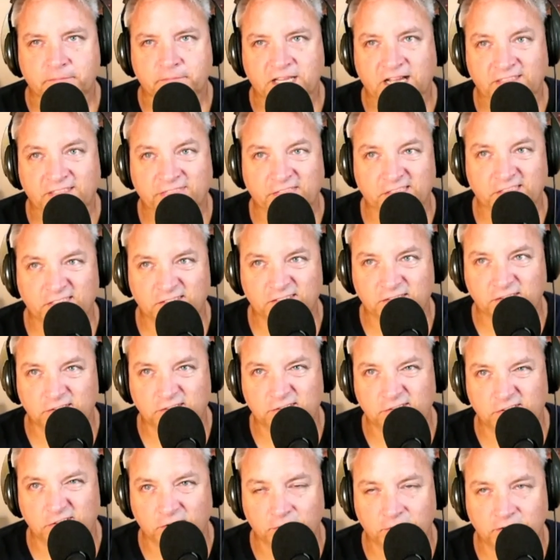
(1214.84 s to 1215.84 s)
think that the
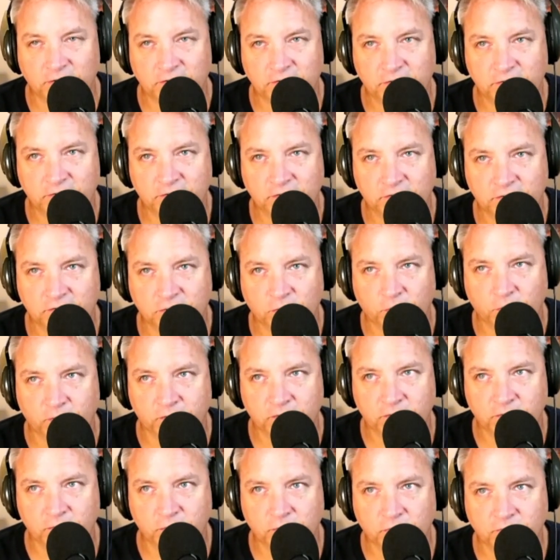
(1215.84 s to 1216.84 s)
series is
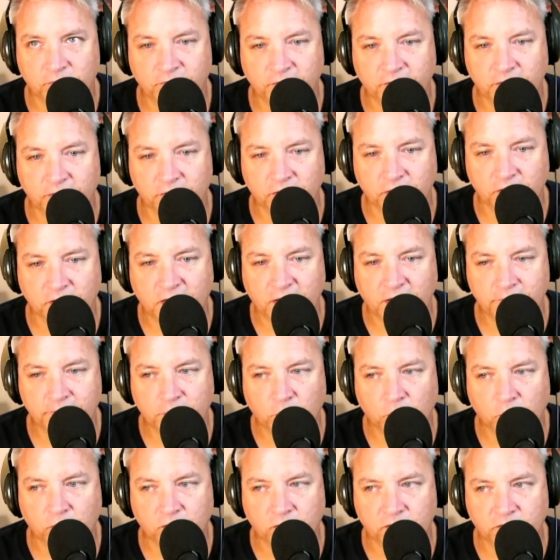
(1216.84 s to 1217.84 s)
going to reveal a lot
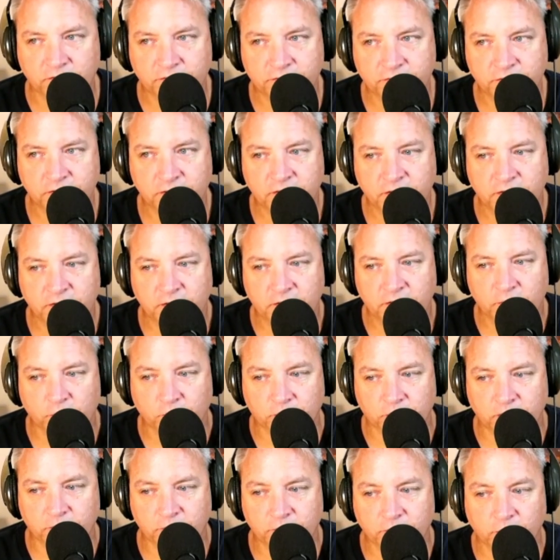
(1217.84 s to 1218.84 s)
more of
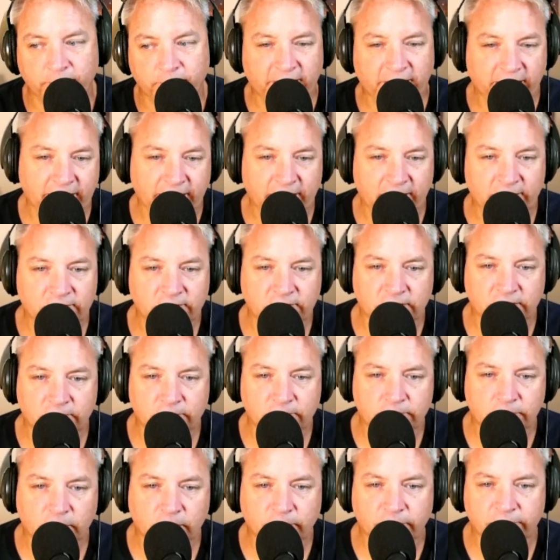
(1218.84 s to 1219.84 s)
what a real badass
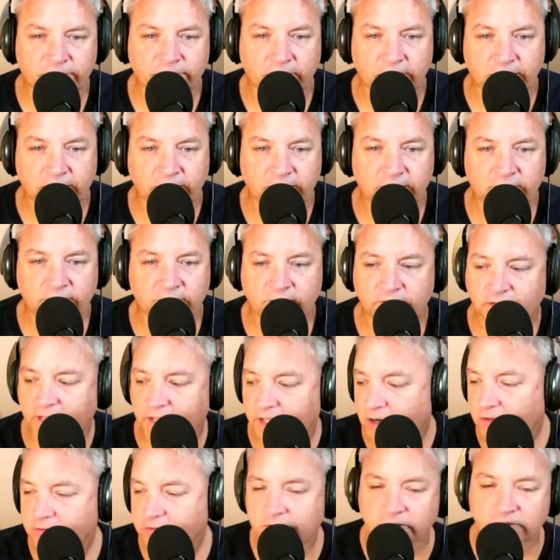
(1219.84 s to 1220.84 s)
that Boba Fett is,
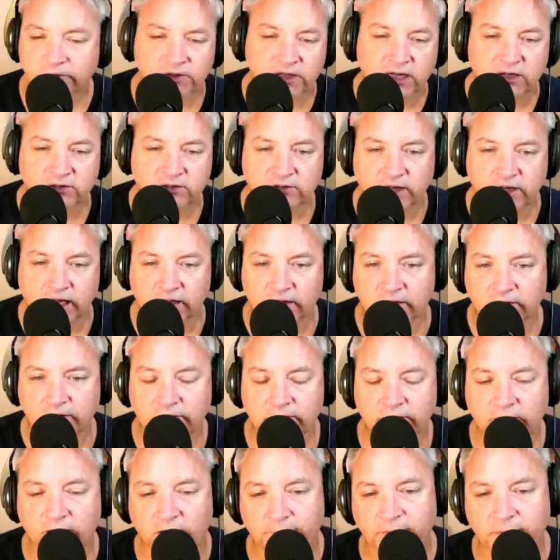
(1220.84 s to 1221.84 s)
and also Fennec Shand.
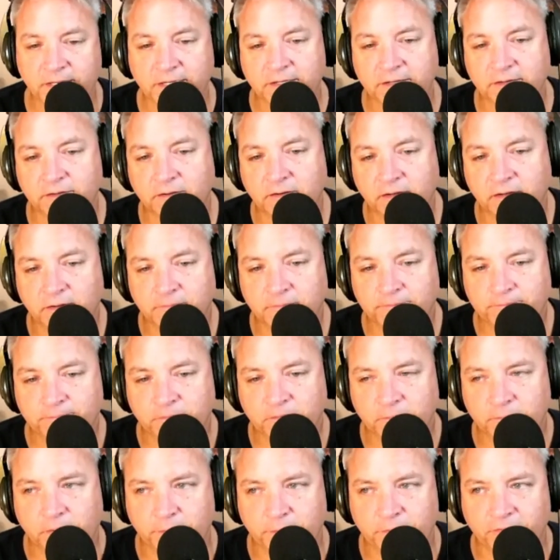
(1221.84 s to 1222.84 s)
I mean,
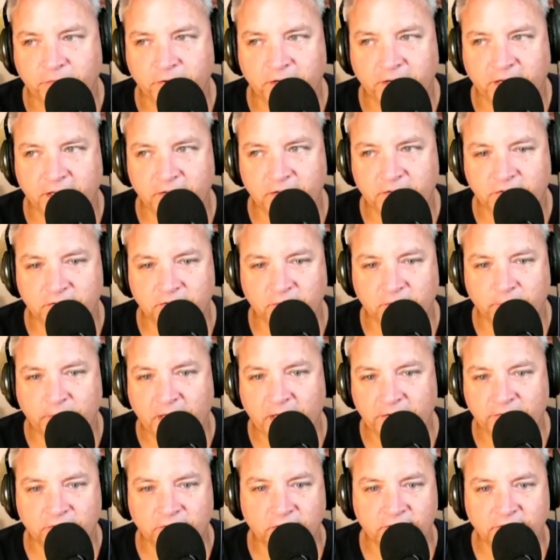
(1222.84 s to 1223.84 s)
people forget she's a
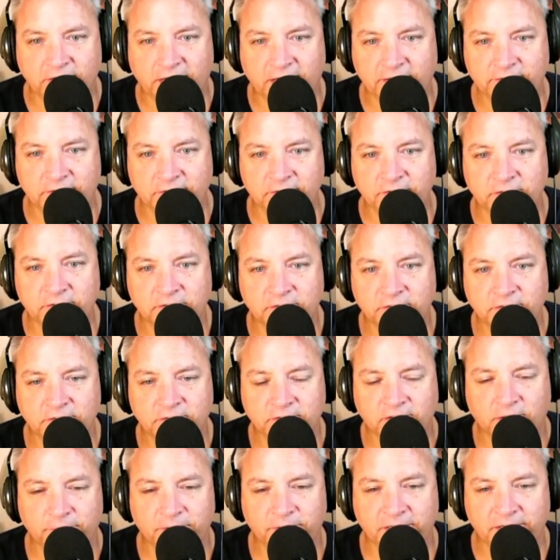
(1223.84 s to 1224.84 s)
master assassin.
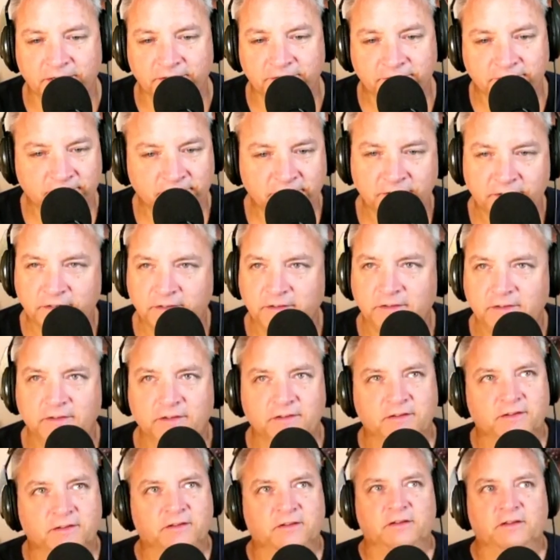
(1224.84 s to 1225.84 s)
I mean,
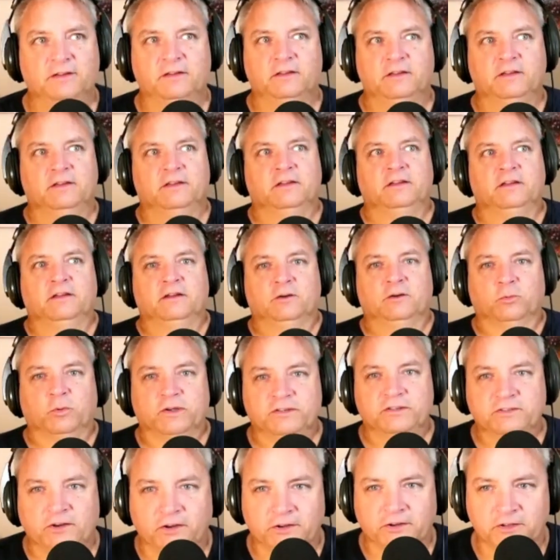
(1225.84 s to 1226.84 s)

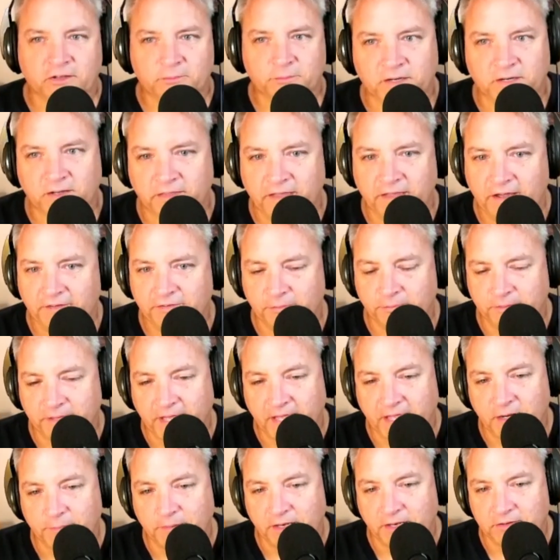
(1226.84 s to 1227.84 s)
we saw a good bit of that from
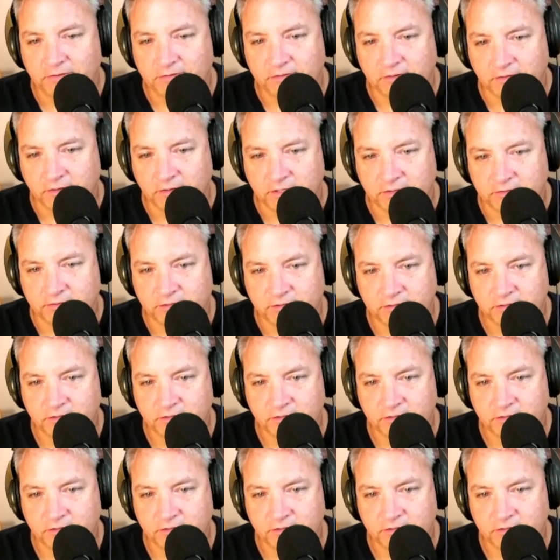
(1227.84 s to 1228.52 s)
the animated series,